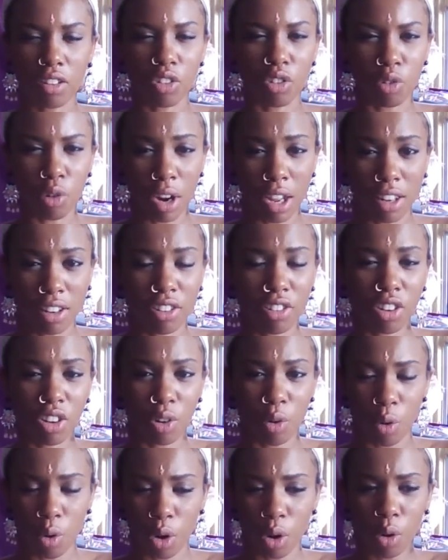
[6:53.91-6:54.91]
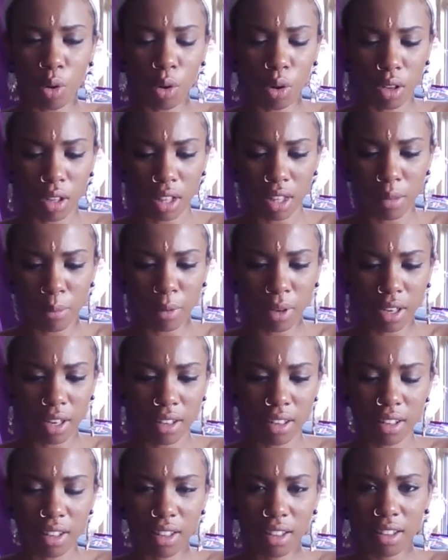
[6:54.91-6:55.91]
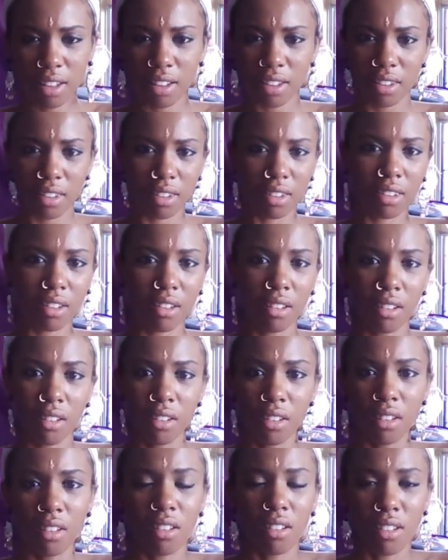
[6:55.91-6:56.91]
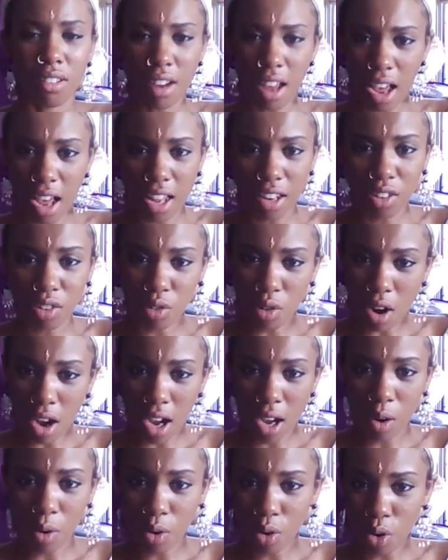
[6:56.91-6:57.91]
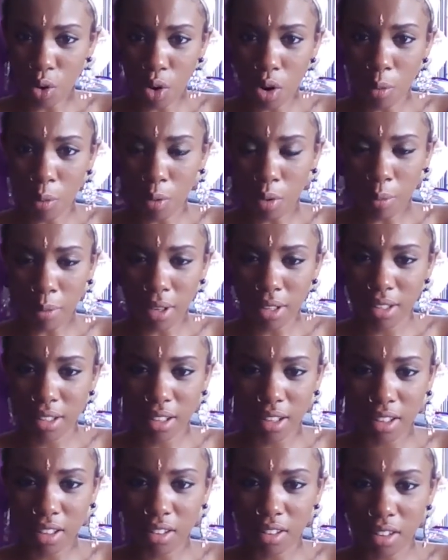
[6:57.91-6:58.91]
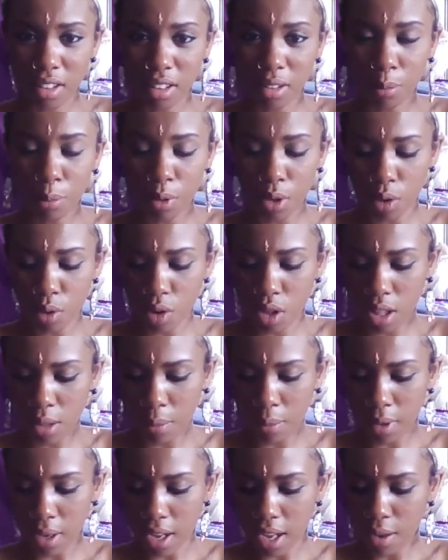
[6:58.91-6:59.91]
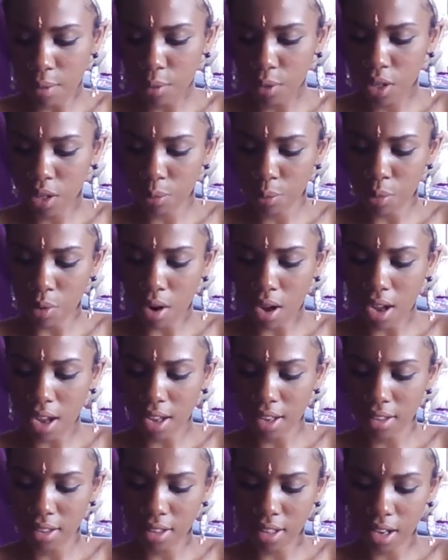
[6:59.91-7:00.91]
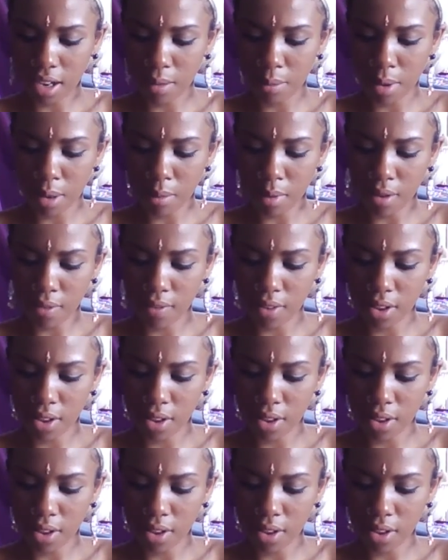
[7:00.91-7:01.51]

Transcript: drenched in oily, but it is not dry or normal. My skin is pretty oily, but I was surprised that it made my